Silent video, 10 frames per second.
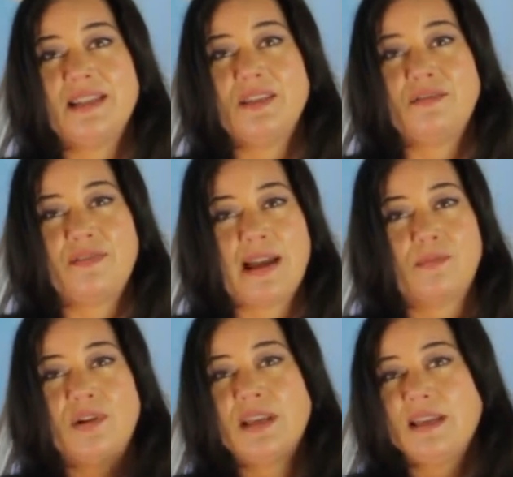the
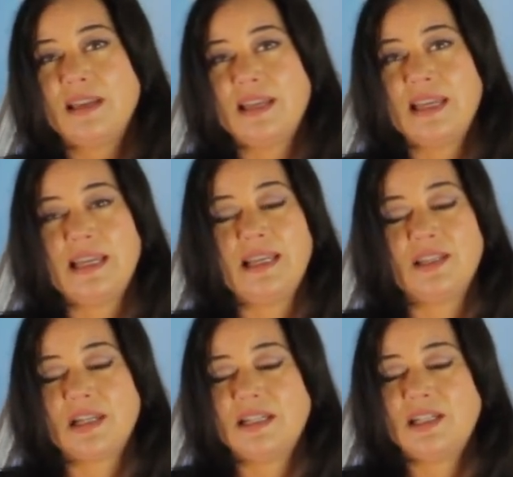fabric is
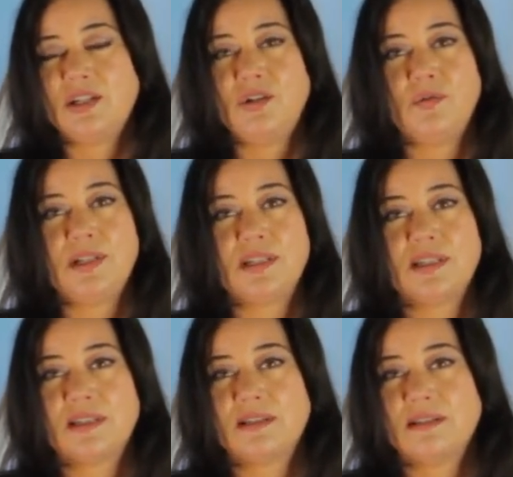
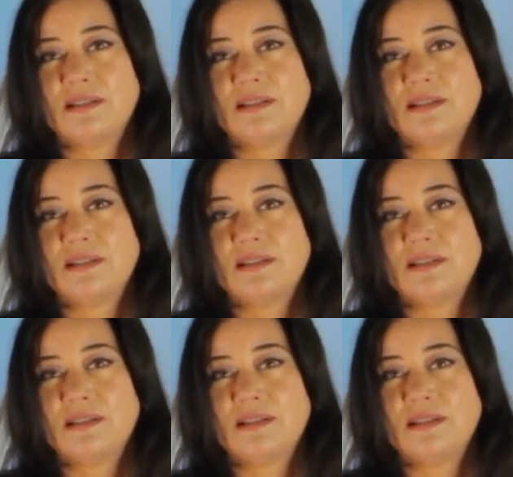continuous